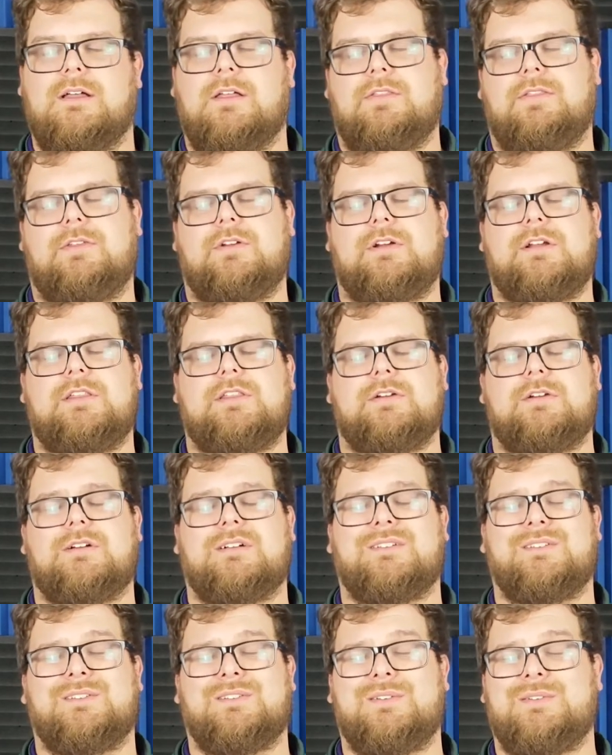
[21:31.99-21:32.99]
they're
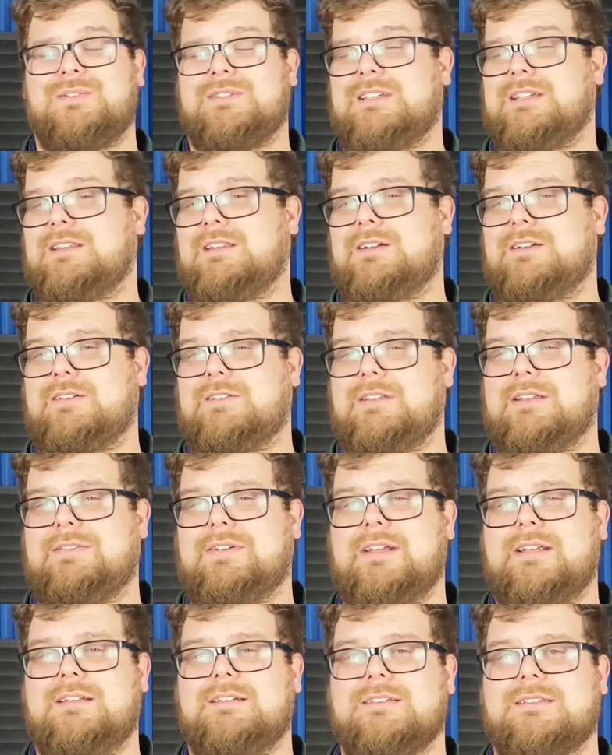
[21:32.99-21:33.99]
either losing their
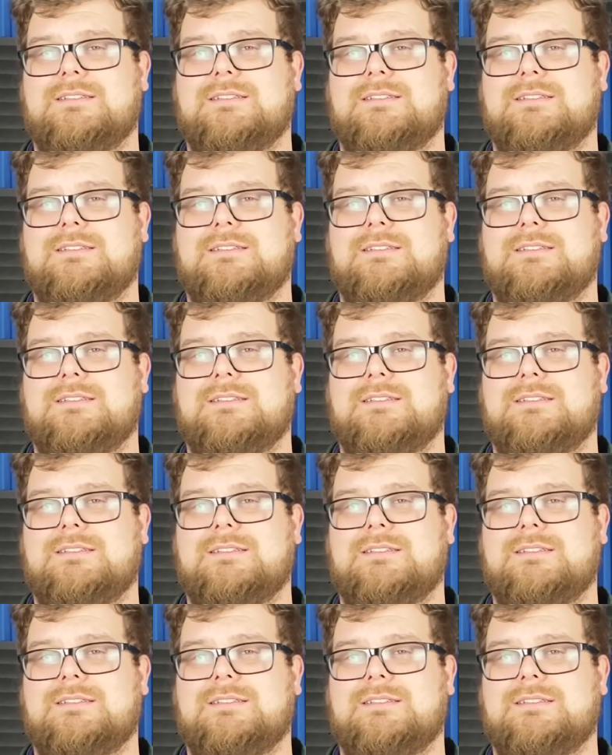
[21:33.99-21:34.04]
living